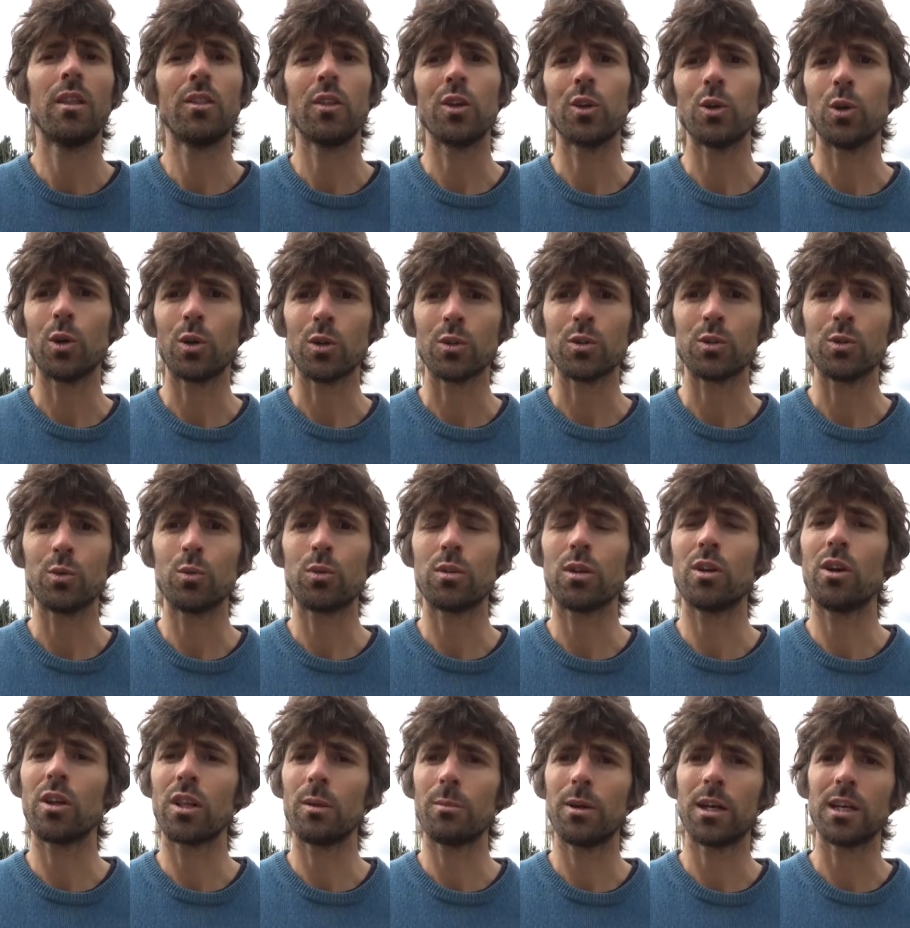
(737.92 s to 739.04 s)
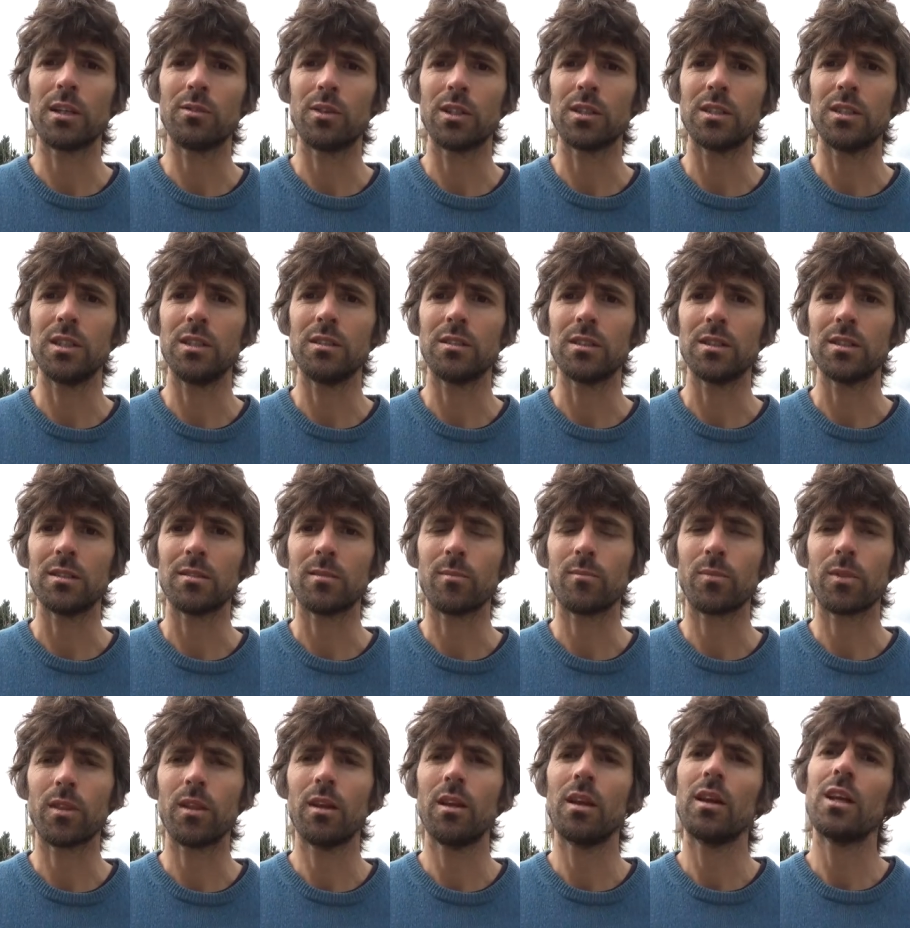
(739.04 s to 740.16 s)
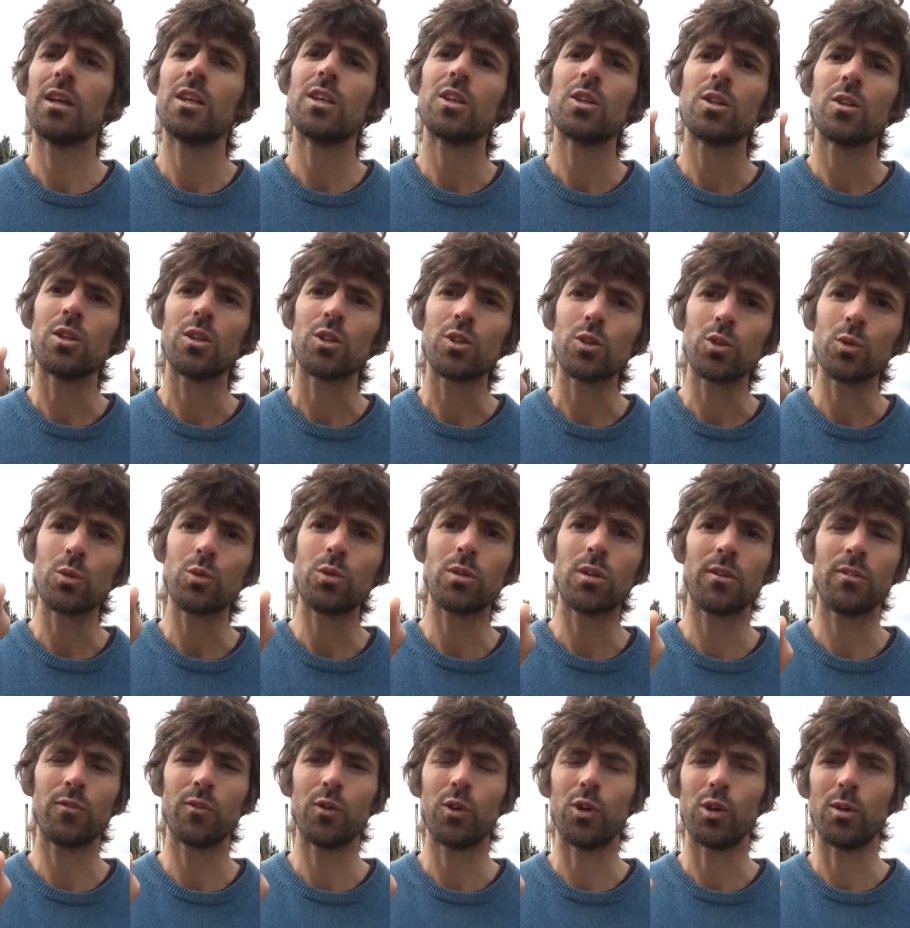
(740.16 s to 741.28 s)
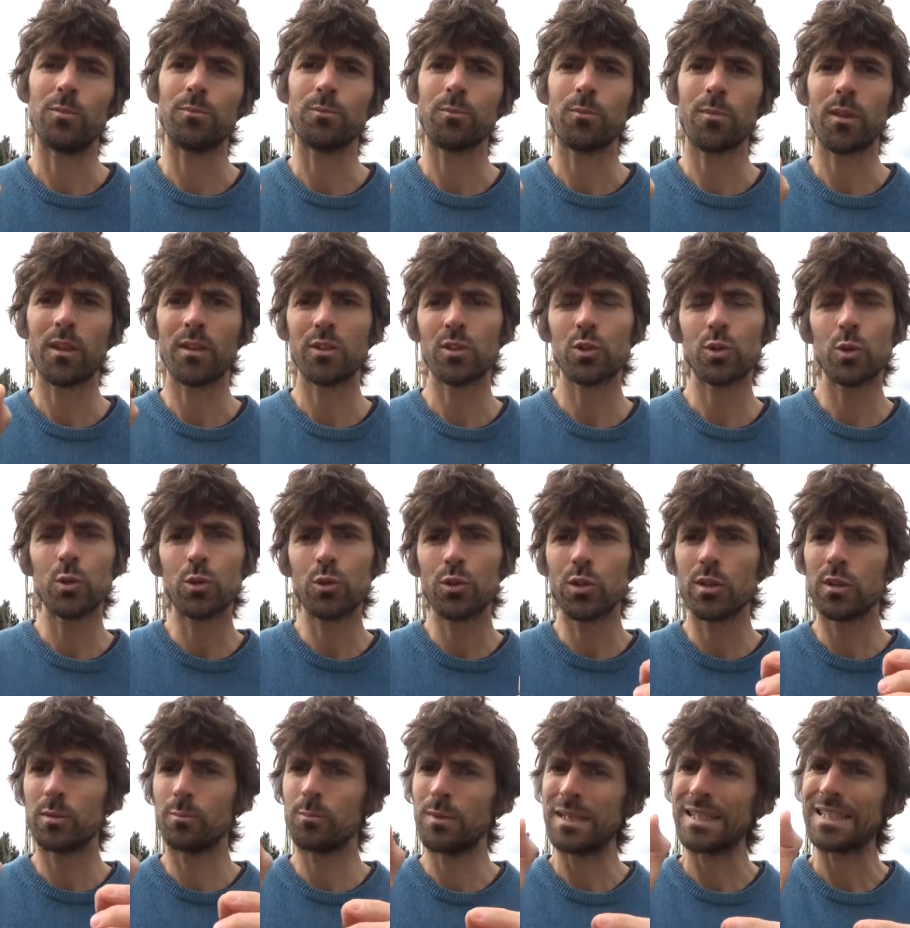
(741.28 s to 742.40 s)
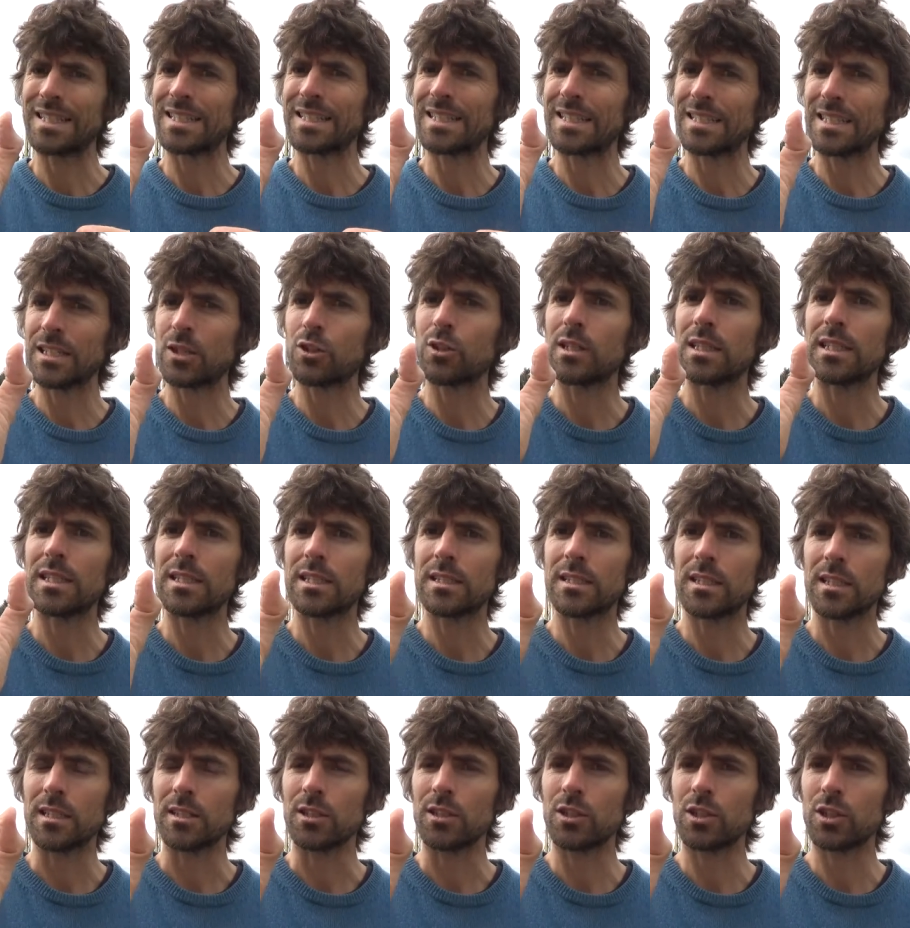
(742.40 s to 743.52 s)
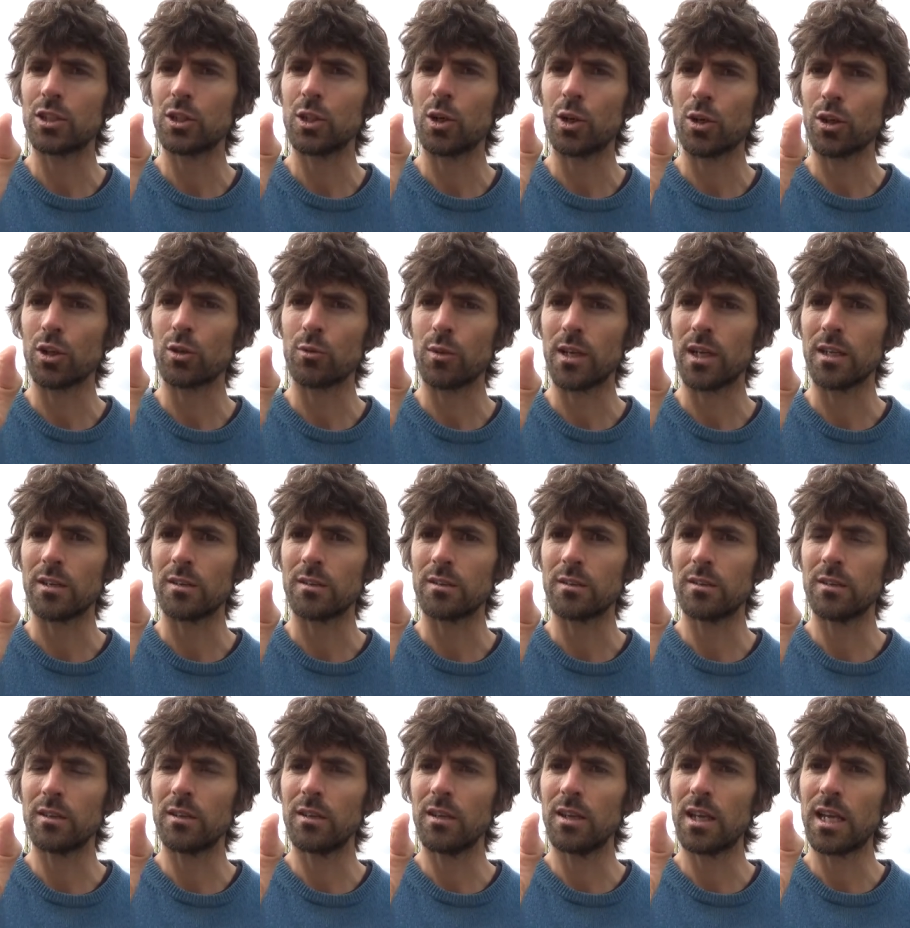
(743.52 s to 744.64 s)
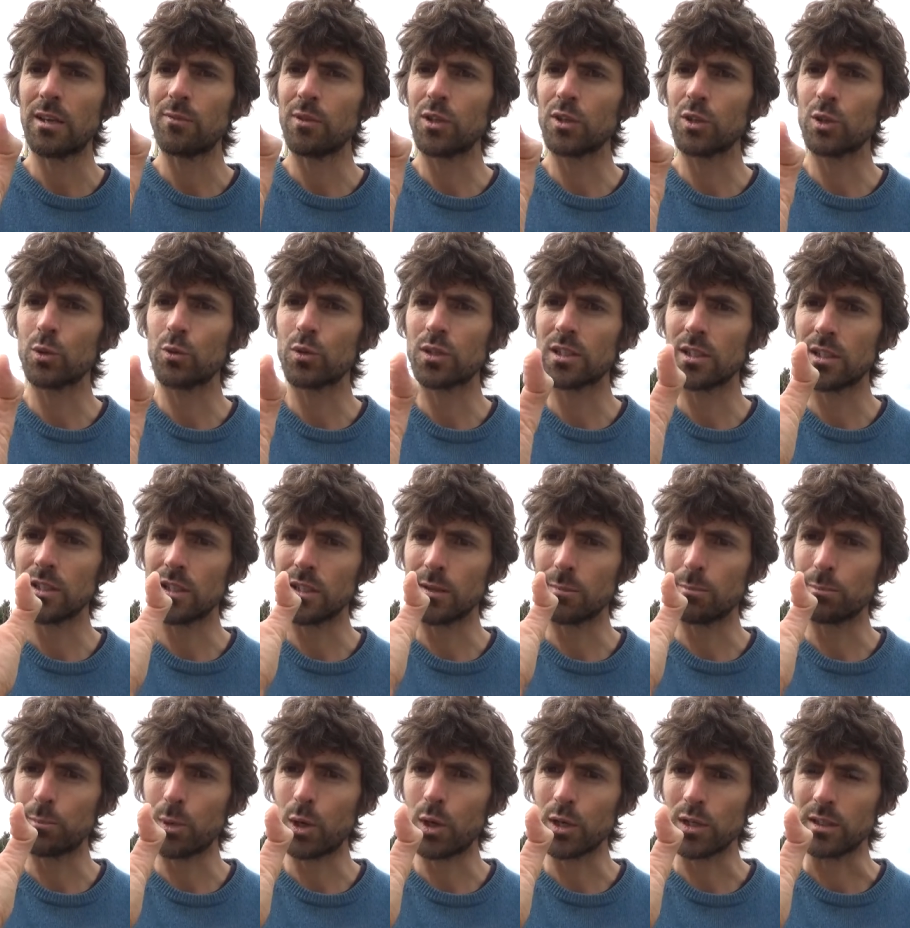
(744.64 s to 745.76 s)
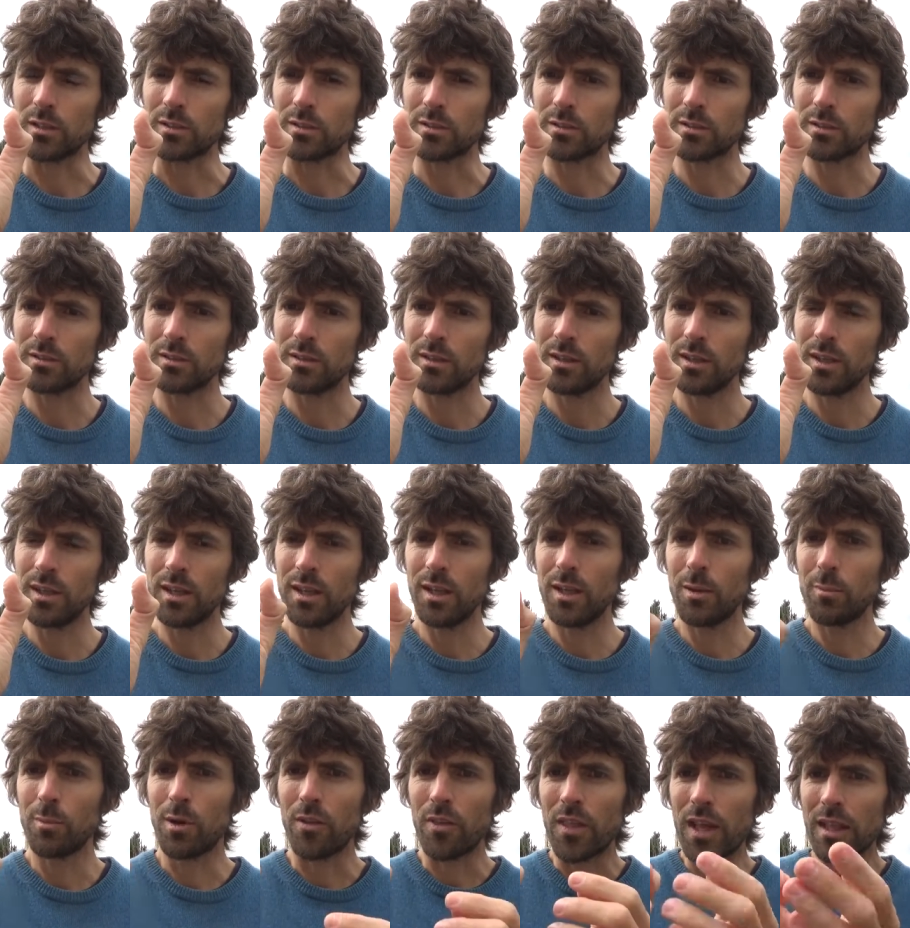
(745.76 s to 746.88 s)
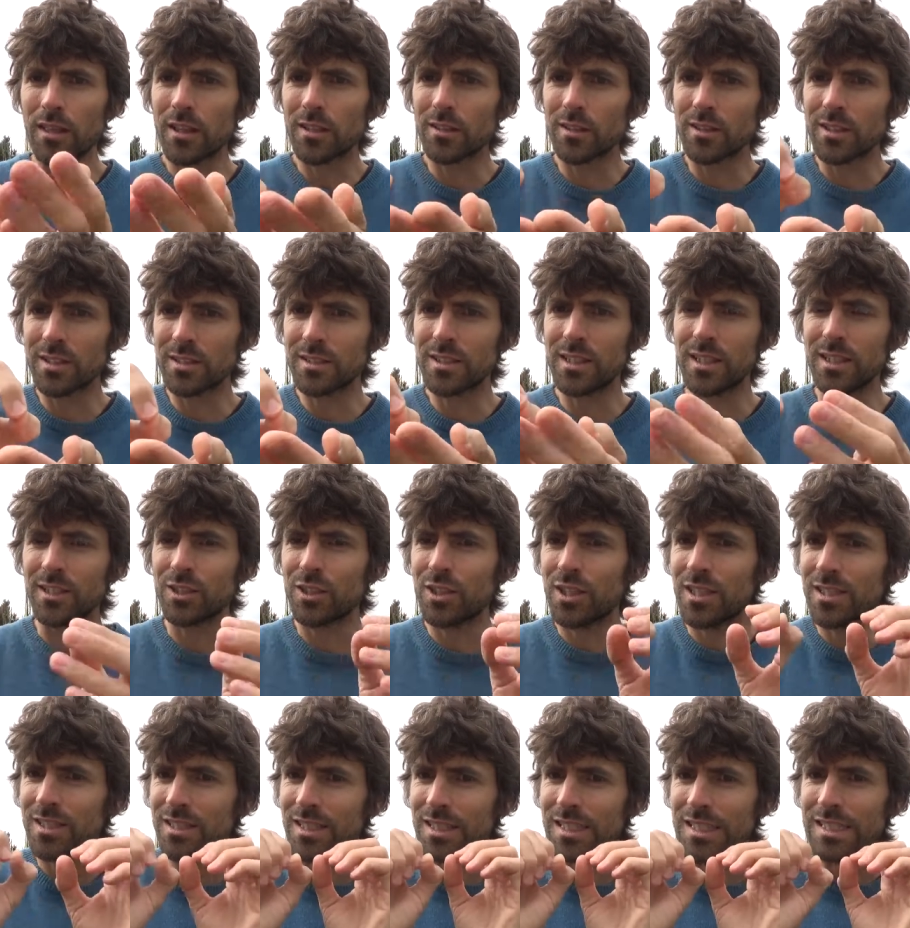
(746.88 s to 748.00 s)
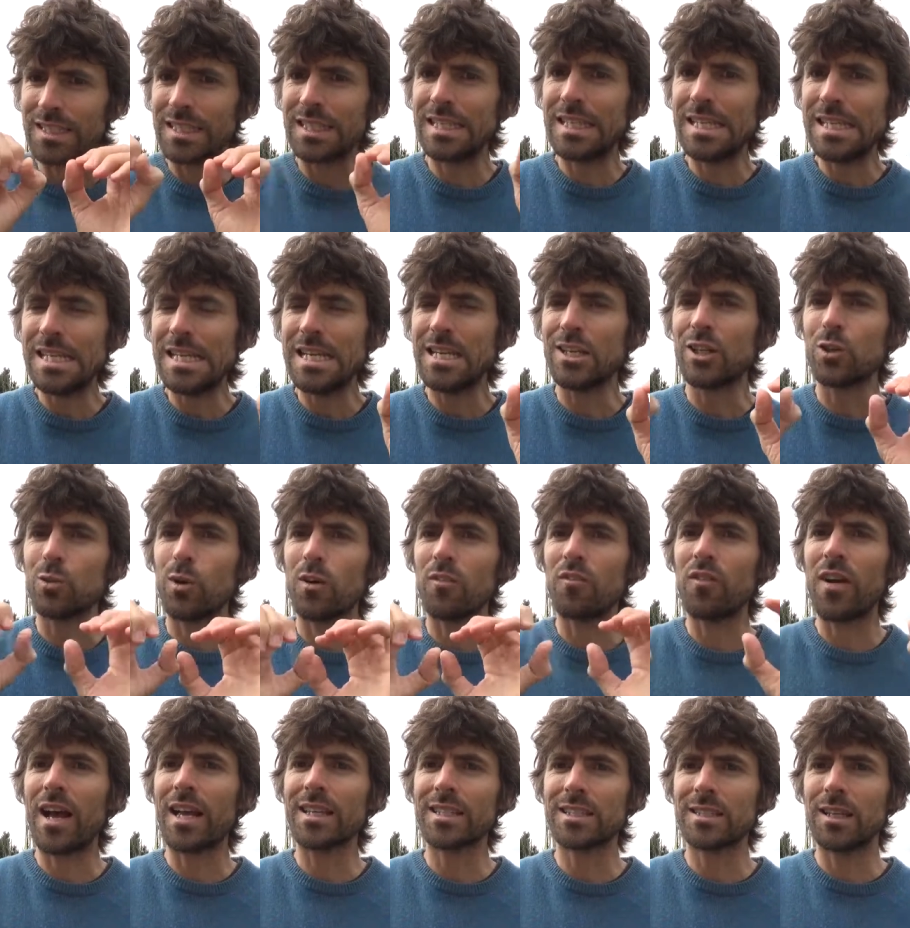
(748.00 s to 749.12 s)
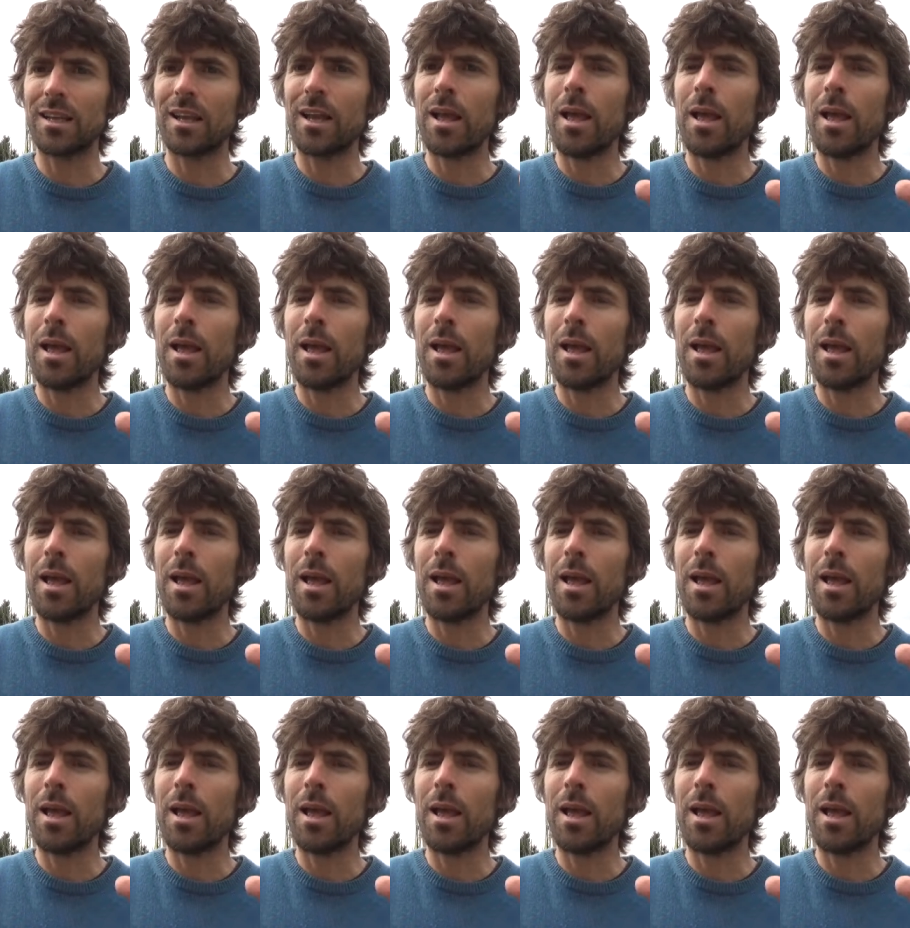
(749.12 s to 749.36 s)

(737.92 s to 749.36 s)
the Yoga Sutra or the Bhagavad Gita. The sutra form, sutra means literally stitch or thread. Every sutra is a little point, but that little stitch is the key to a vast